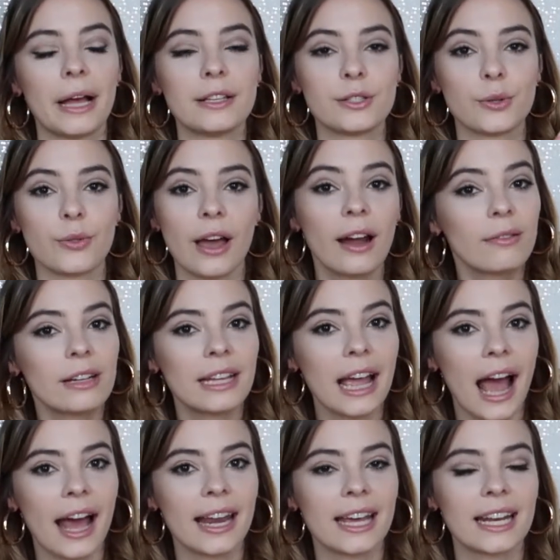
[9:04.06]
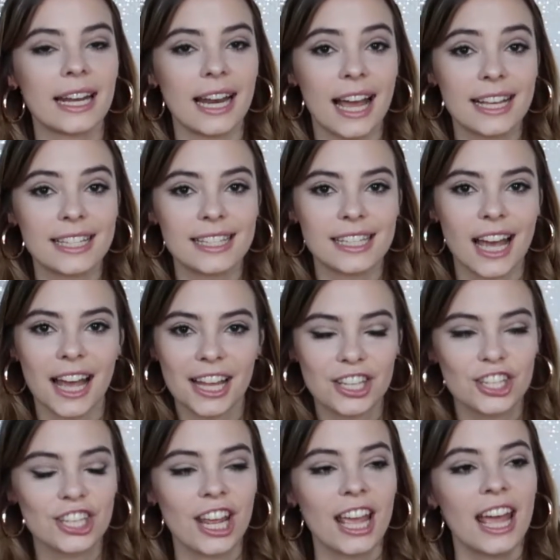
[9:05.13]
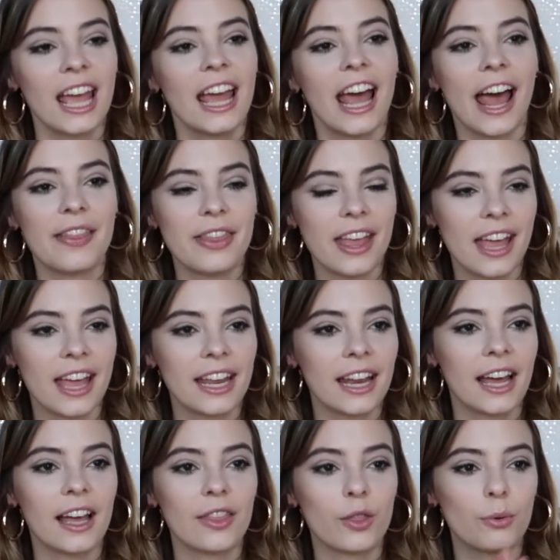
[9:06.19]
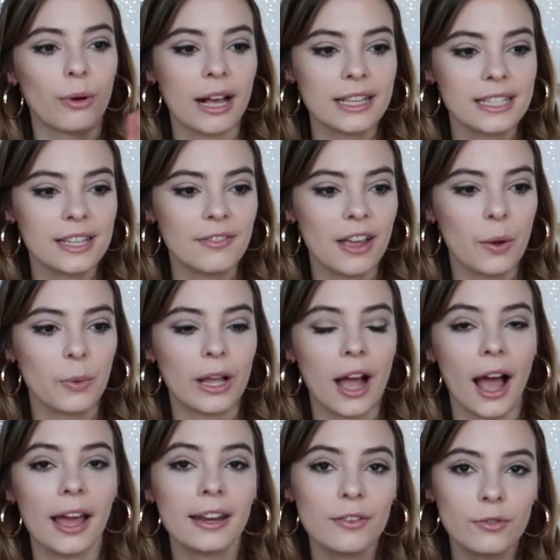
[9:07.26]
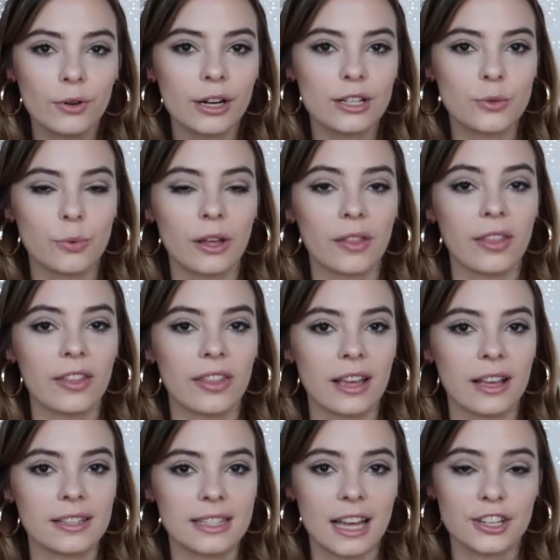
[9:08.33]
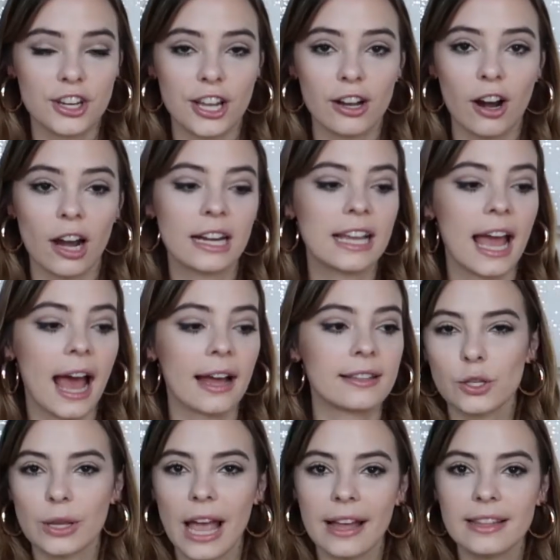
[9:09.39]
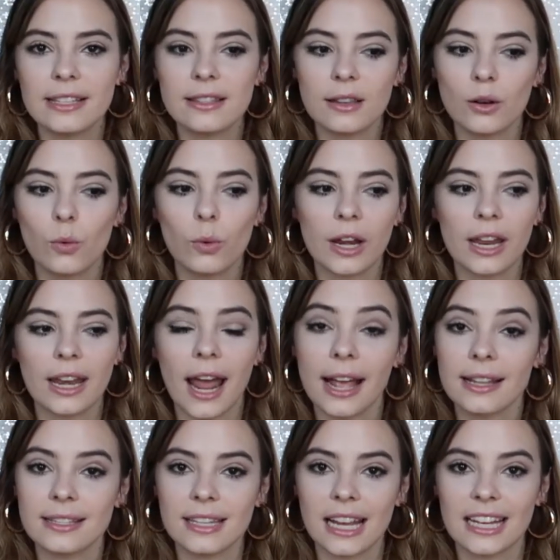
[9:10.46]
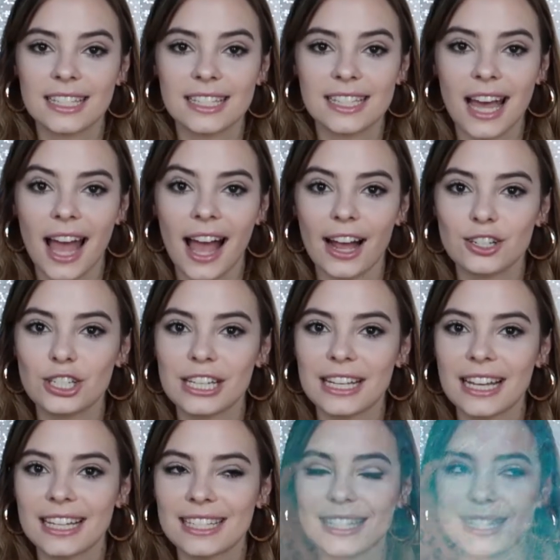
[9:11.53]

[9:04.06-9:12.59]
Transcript: so that really added a nice touch. And then the rest of it, we kind of worked with things that Jake already had. So he had these little wooden nightstands that actually his